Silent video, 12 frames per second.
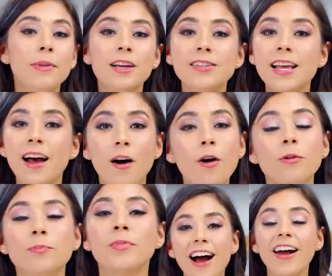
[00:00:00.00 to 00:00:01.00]
meals at
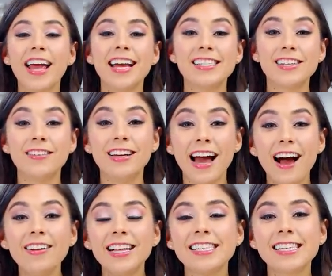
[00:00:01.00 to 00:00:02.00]
home. Okay, so
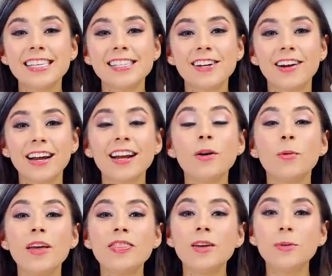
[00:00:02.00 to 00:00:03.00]
now let's get started
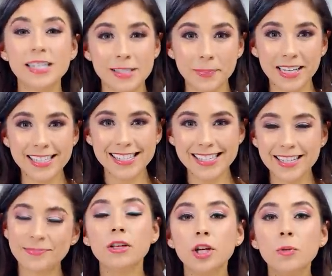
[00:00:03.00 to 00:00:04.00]
with the recipes.
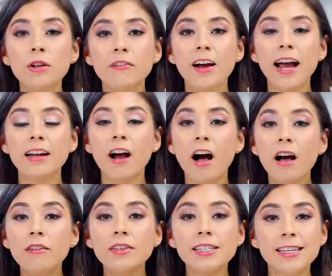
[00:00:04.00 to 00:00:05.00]
You will find
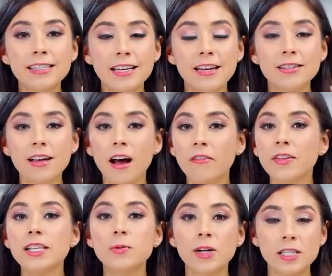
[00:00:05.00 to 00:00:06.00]
all the details of
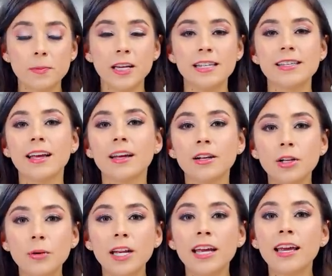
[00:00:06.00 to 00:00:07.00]
these recipes,
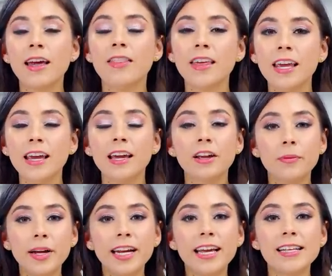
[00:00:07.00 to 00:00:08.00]
including the
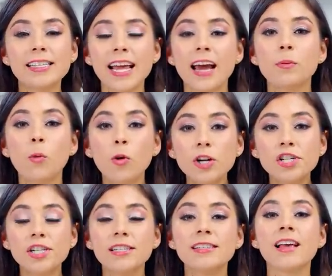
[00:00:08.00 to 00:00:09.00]
ingredients and
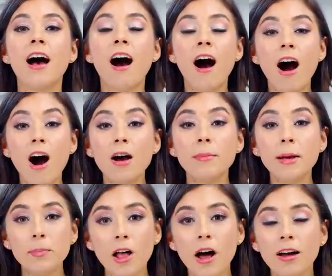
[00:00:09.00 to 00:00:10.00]
portions, on my
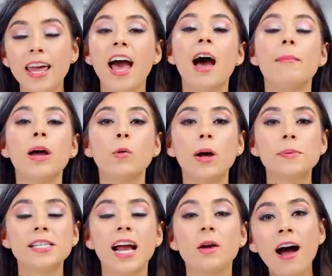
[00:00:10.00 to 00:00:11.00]
blog at my
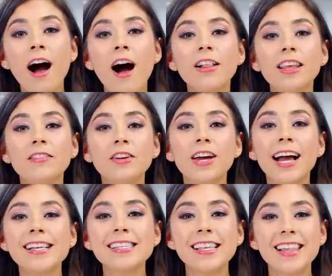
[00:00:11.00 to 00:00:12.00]
website. I'll leave you
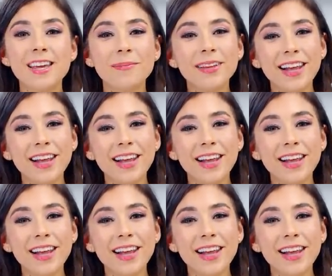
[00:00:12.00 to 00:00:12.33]
guys the link